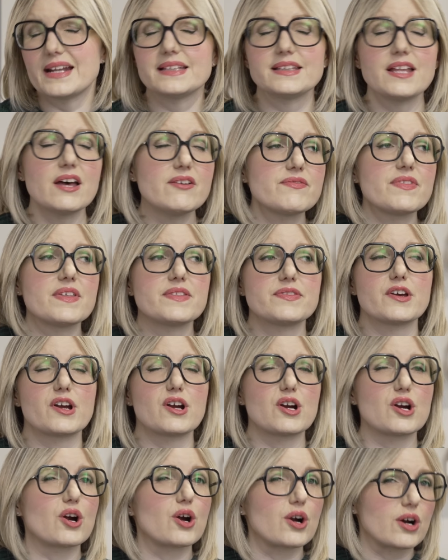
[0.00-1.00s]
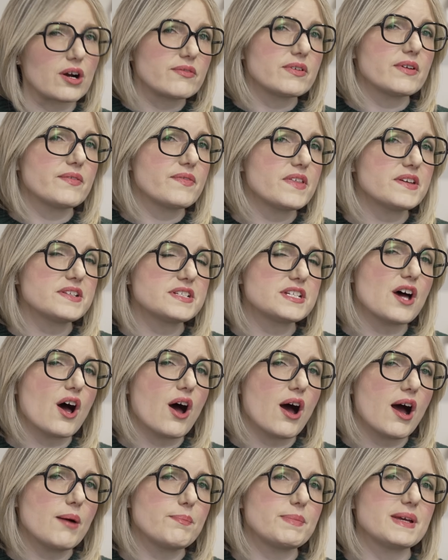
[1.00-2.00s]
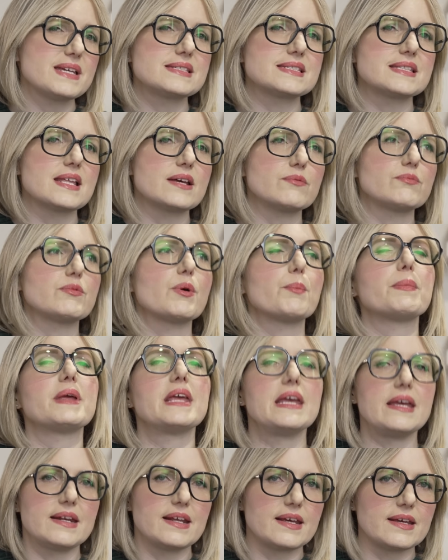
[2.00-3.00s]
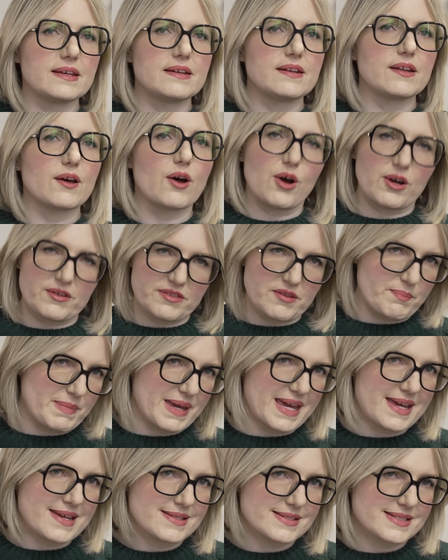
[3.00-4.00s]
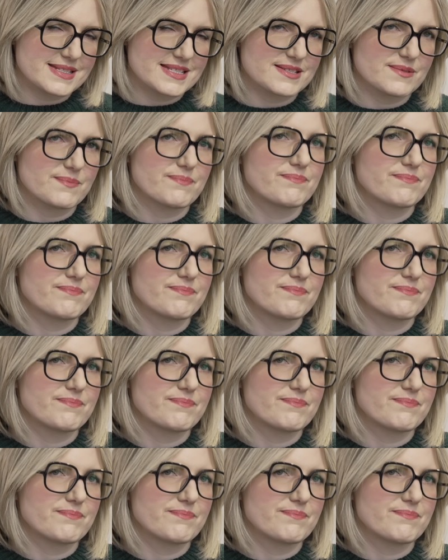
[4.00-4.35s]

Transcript: I love that the curve of the top is then repeated on the base.